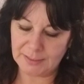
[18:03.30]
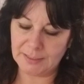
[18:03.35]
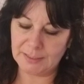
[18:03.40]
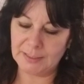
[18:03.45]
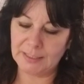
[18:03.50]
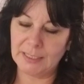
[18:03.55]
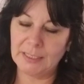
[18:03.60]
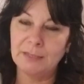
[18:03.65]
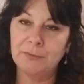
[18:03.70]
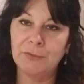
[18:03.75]

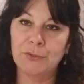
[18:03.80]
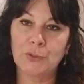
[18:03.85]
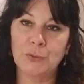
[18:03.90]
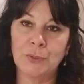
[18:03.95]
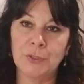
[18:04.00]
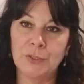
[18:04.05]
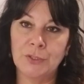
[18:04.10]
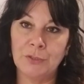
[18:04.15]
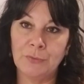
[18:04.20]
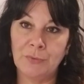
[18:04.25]
Ten of
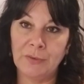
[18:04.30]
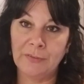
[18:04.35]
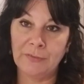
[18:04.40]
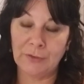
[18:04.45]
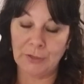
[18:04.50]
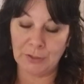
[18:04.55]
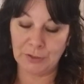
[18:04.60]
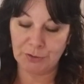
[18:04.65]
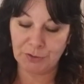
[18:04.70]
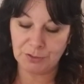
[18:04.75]
Swords in
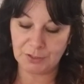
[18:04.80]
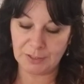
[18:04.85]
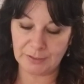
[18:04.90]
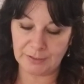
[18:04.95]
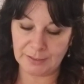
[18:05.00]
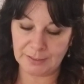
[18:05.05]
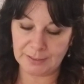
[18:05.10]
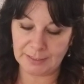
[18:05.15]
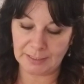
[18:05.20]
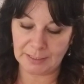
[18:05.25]
reverse to
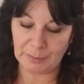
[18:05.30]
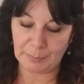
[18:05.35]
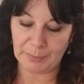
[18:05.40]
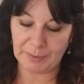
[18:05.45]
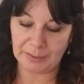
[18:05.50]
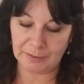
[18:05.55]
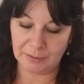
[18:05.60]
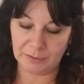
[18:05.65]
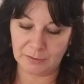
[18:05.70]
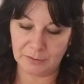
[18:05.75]
the Ten of
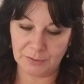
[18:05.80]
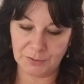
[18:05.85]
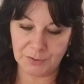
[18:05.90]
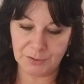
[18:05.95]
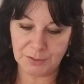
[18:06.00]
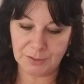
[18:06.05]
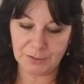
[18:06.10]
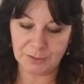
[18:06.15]
Pentacles.